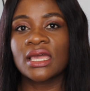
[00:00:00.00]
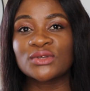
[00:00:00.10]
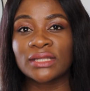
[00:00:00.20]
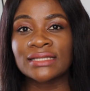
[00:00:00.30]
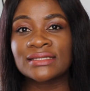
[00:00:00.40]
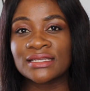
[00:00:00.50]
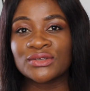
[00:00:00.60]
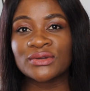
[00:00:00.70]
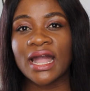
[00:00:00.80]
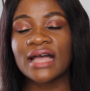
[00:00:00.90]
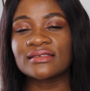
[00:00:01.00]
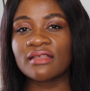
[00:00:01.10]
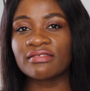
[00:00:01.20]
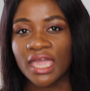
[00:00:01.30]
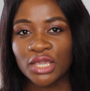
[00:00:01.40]
So that's it, you guys.
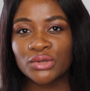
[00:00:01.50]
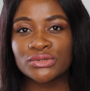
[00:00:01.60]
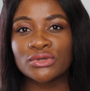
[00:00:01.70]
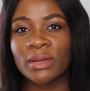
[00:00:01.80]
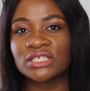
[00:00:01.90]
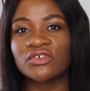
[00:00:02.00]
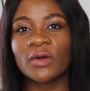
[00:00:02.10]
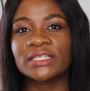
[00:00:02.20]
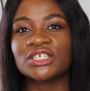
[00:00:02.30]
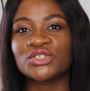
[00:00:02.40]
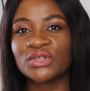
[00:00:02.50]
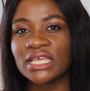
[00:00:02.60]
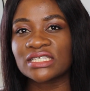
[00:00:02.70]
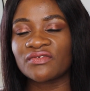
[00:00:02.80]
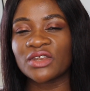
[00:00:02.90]
Thank you so much for watching
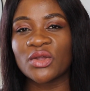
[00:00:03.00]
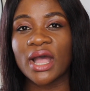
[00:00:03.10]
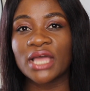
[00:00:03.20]
today's video.